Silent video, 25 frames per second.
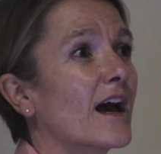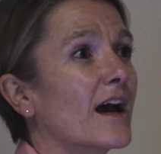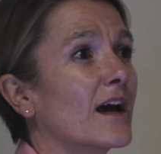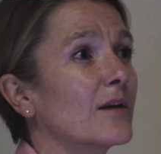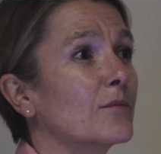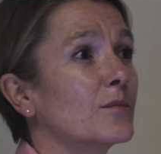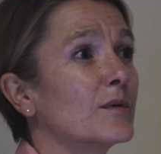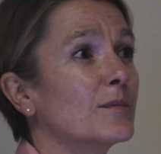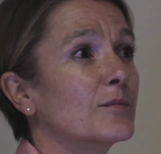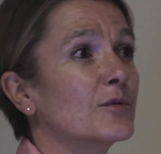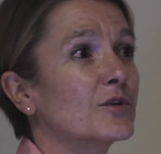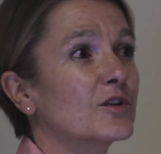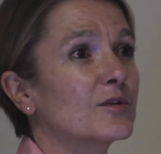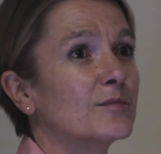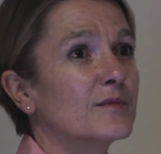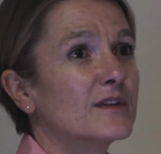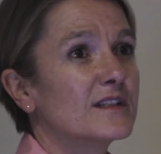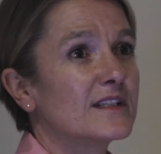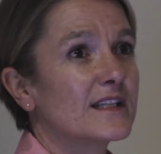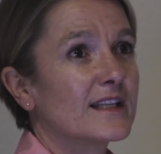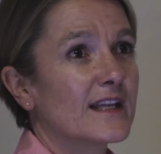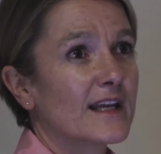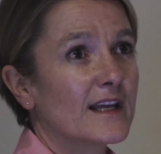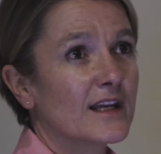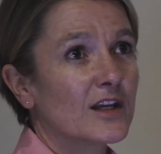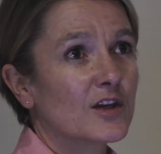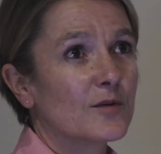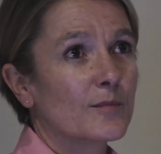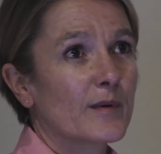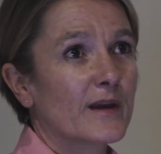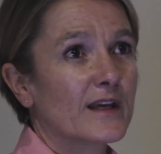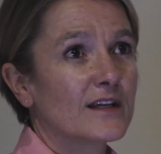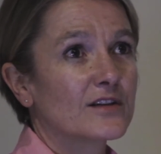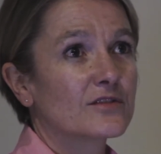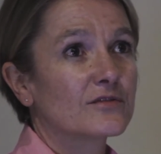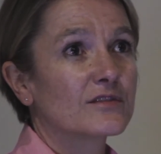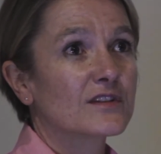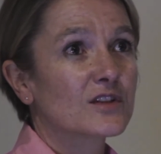and we put them into the
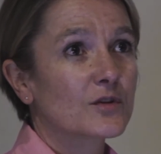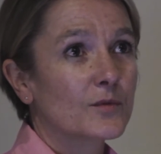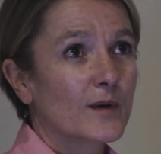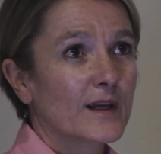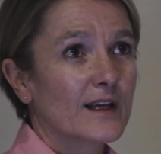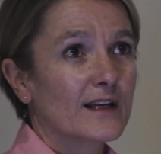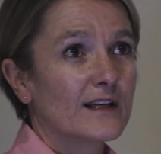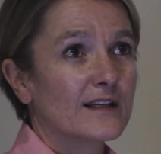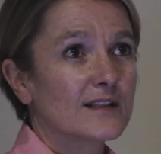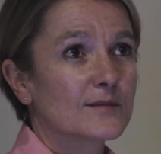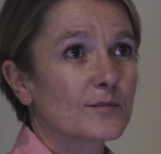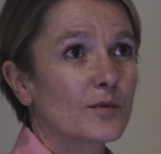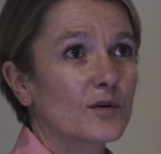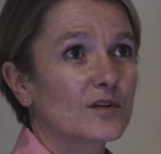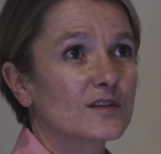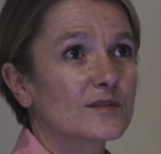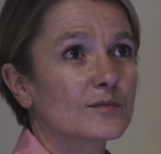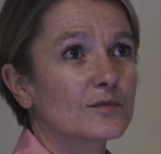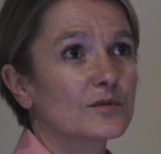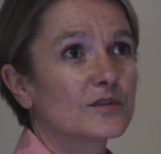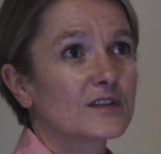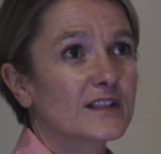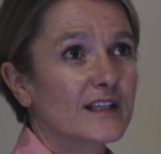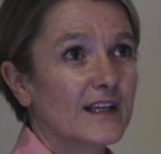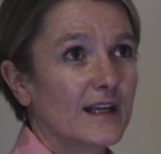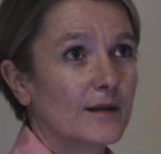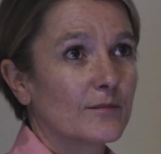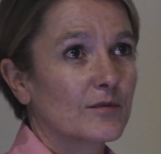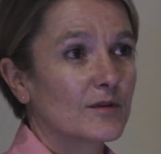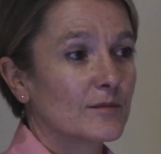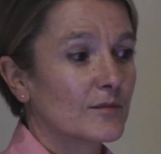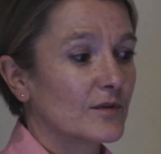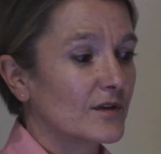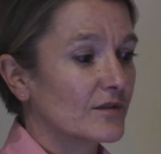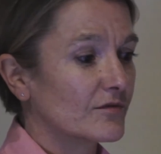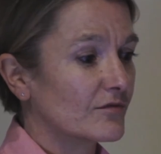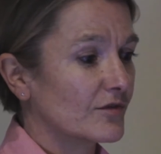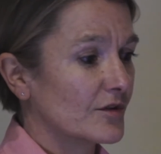incubator as quickly as possible to keep
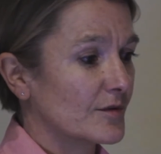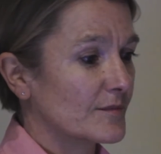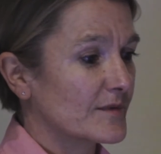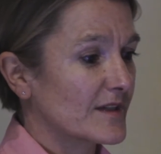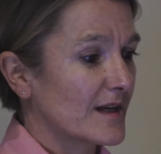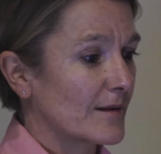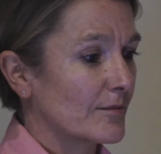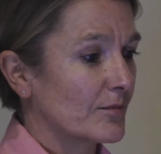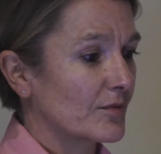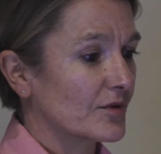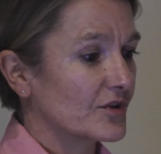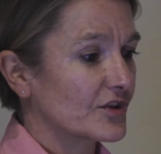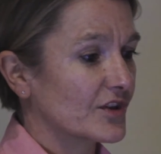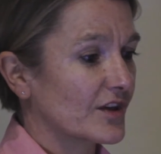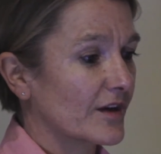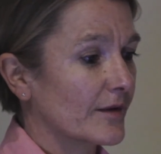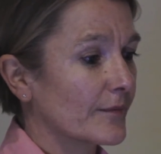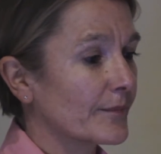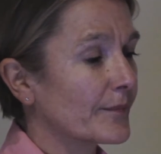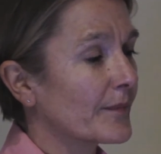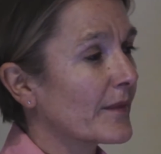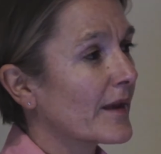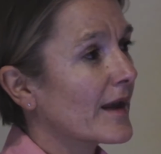them at room temperature.